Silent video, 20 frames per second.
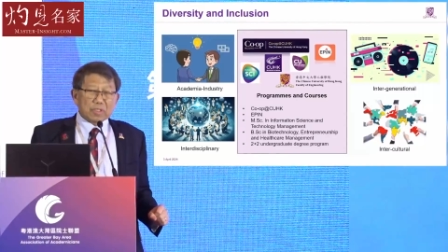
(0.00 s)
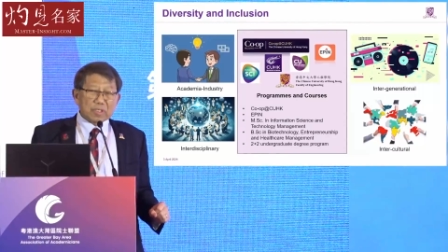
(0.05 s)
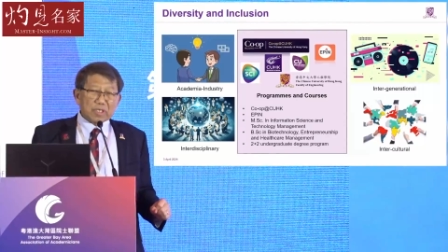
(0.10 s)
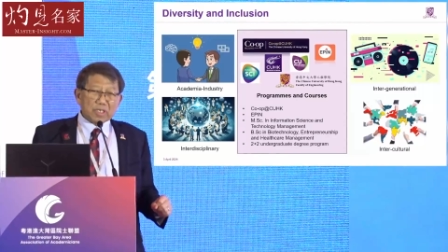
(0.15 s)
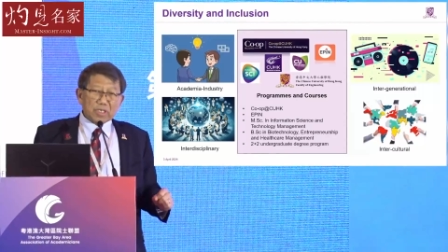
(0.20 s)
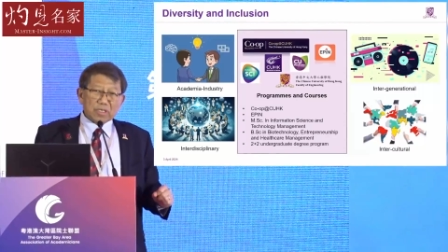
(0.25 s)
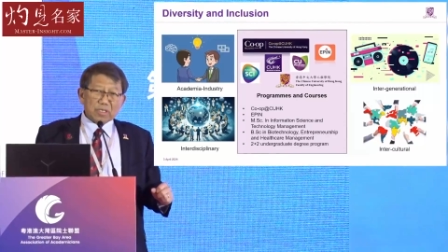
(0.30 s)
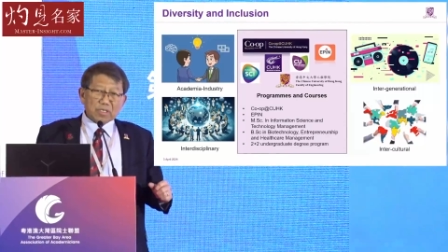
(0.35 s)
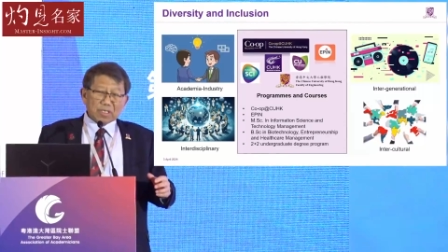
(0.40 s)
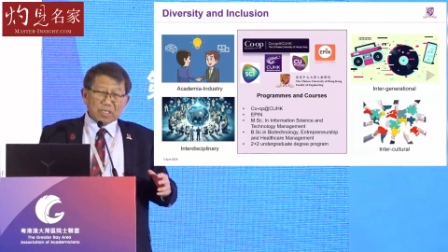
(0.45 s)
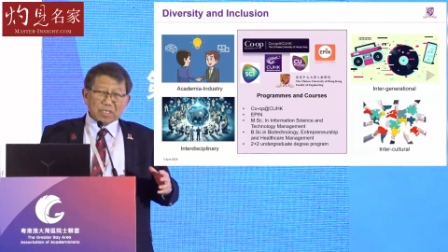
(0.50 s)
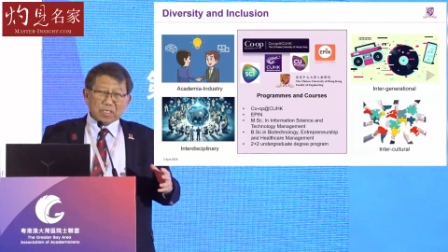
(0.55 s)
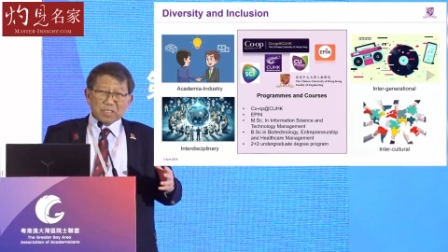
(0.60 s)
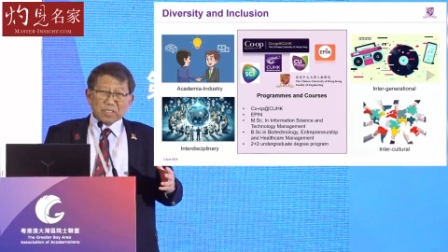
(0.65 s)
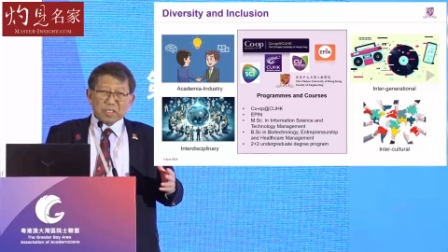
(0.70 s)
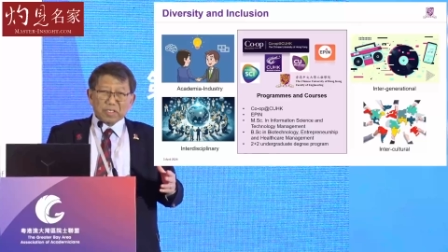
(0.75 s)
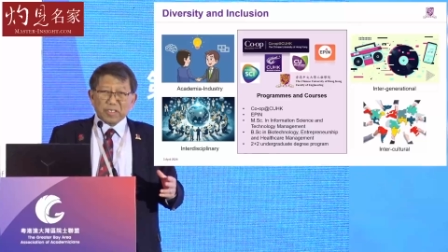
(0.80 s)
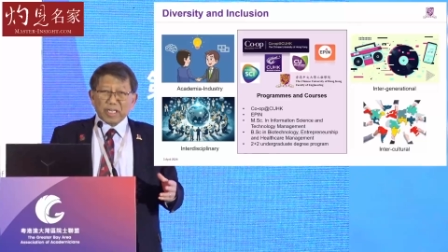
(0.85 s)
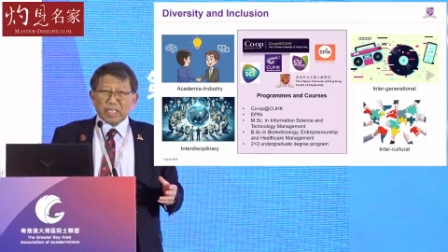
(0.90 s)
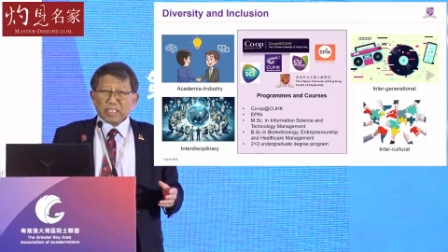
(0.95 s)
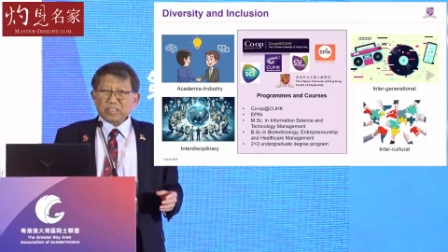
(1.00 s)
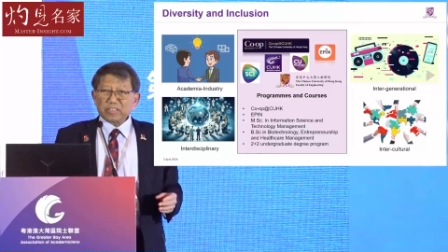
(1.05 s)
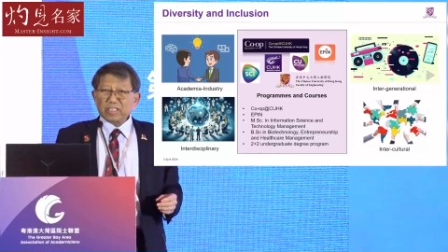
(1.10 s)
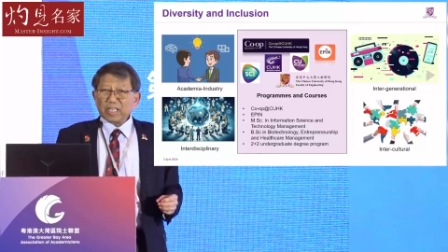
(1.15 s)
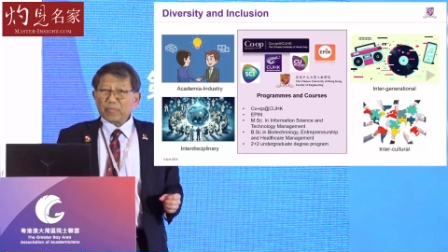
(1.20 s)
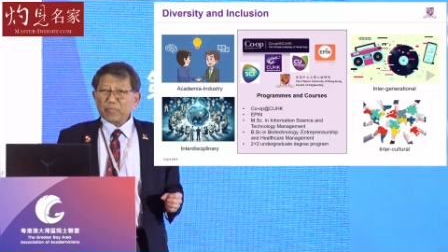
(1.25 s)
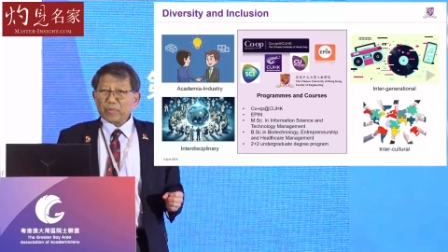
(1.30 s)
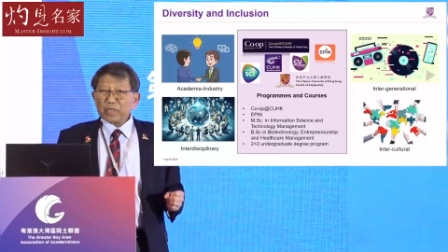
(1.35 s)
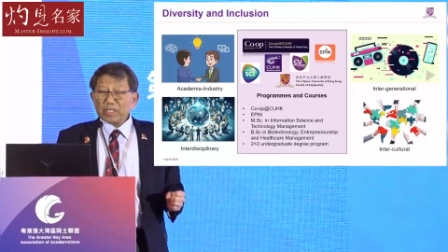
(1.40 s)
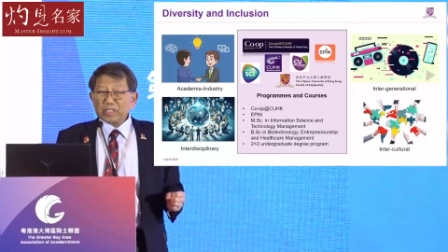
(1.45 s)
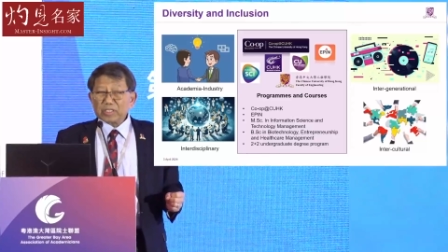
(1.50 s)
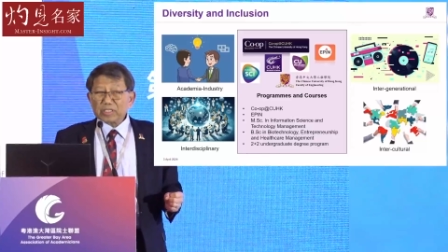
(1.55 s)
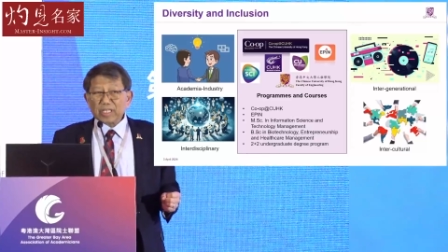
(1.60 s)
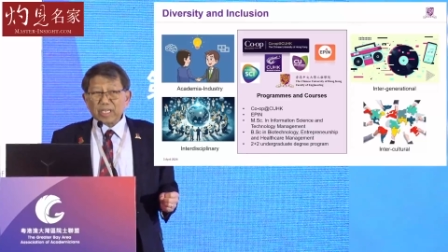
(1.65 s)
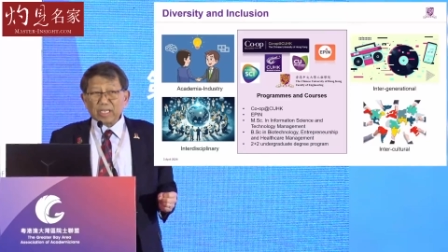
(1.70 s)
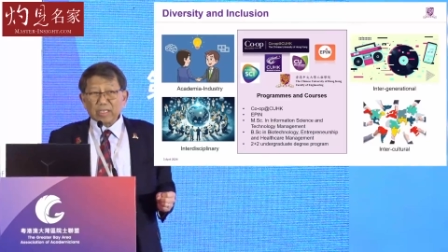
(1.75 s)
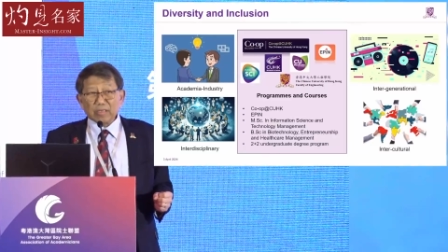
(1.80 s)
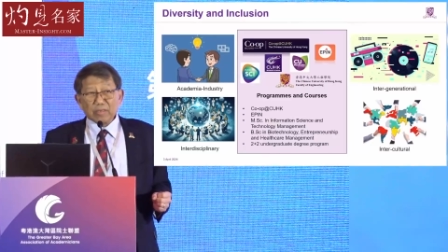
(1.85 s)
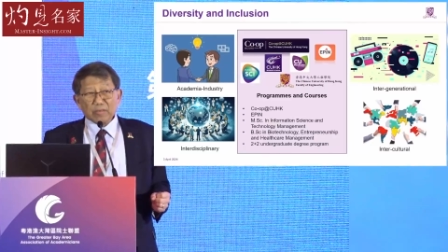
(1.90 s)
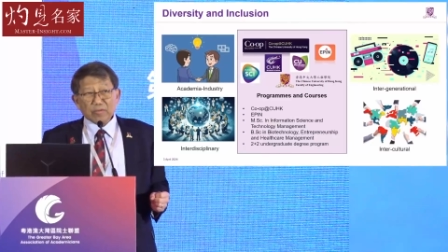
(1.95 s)
The, the next step is
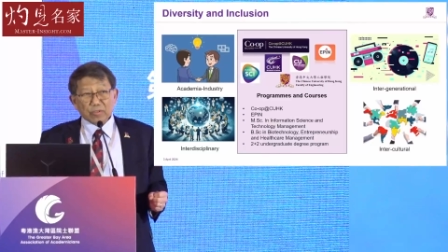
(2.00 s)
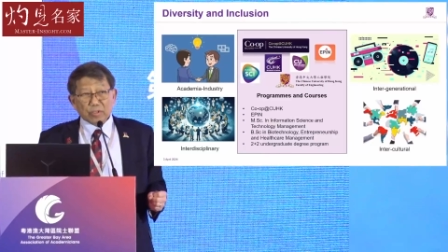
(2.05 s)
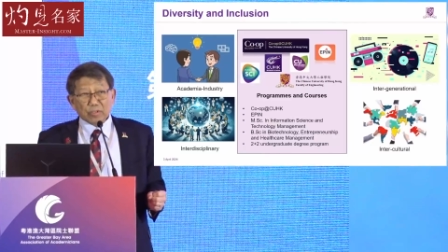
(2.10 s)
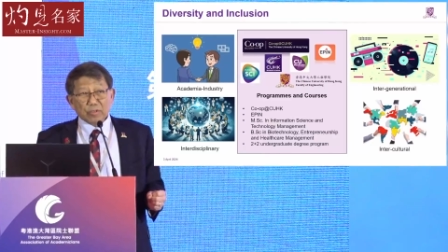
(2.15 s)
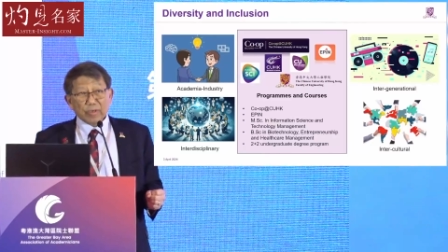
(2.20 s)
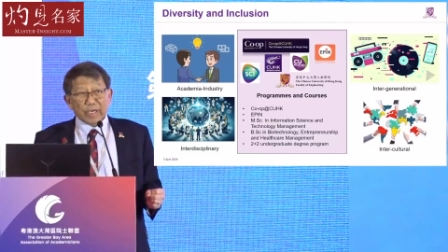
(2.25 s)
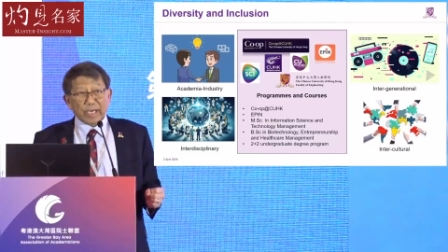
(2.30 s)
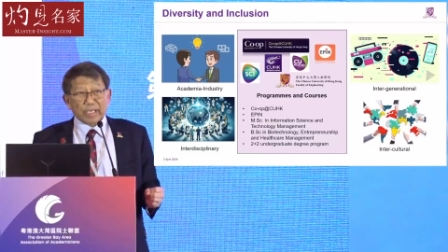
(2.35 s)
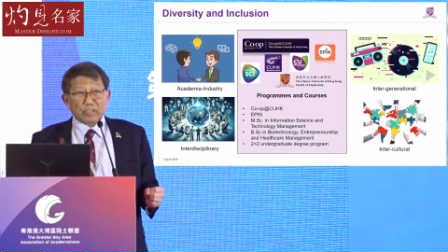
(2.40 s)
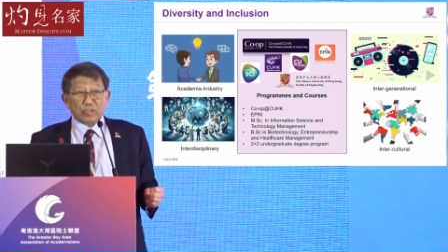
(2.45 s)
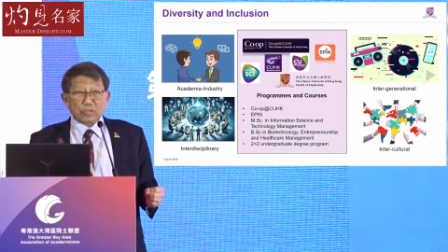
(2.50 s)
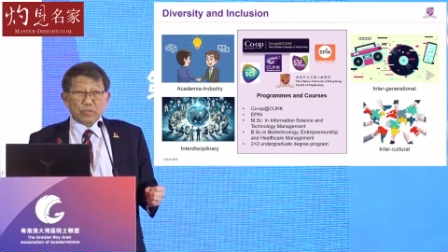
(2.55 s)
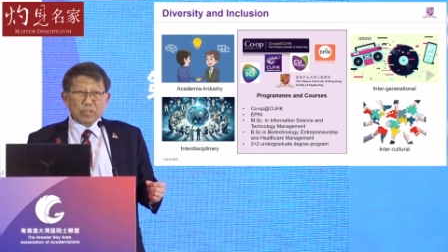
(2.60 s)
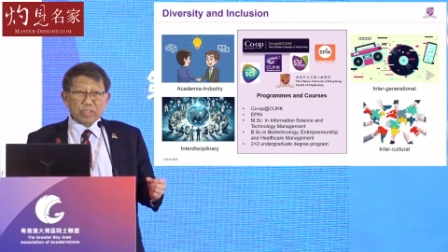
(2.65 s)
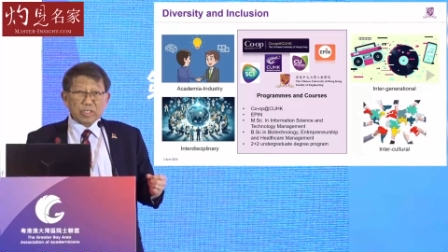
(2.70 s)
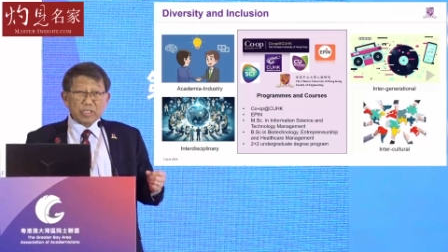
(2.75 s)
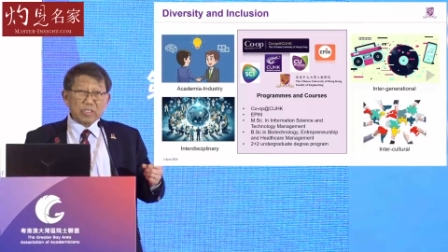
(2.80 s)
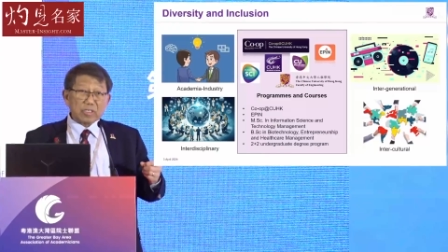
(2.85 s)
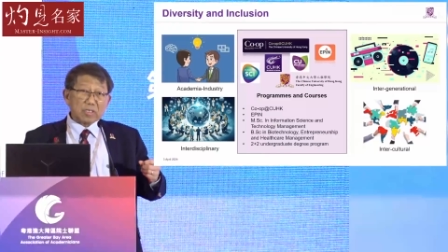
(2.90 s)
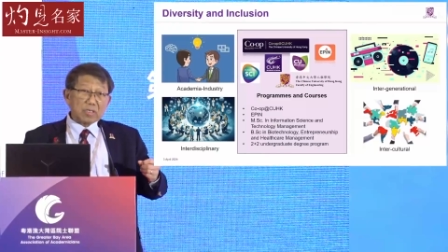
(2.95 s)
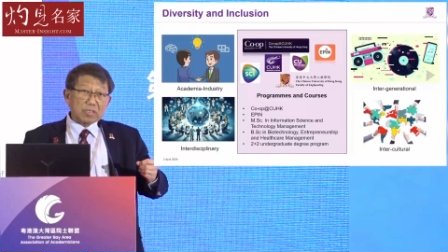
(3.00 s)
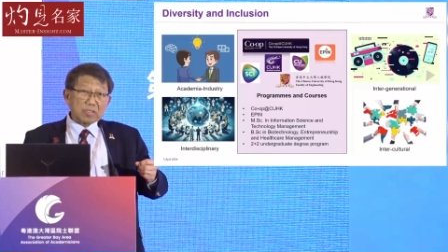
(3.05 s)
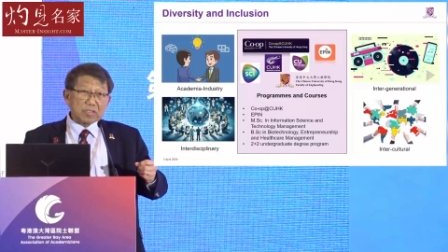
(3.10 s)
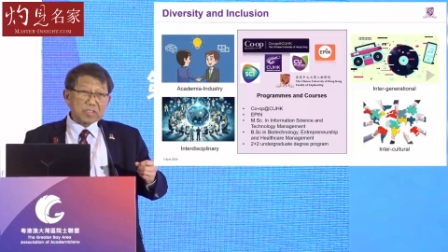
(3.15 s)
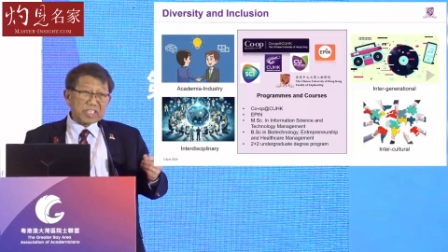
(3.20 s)
that you actually